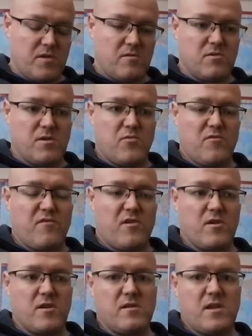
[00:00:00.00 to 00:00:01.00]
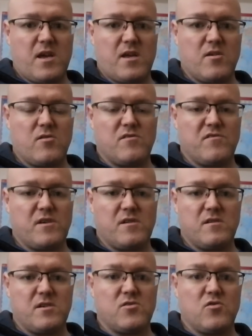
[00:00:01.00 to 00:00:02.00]
There was about fucking 10 of us
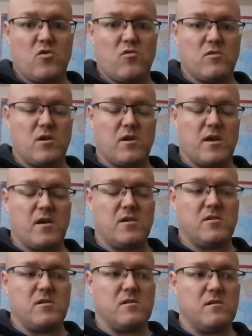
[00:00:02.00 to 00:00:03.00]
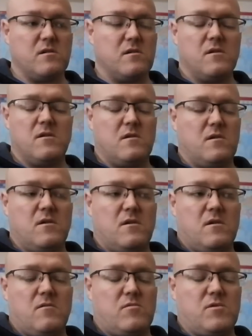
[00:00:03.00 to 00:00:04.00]
fighting these 2 older guys, right? It
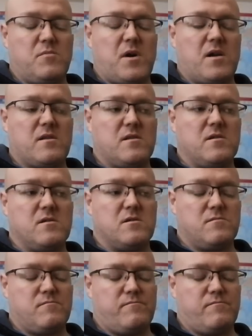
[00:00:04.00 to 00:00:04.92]
was madness.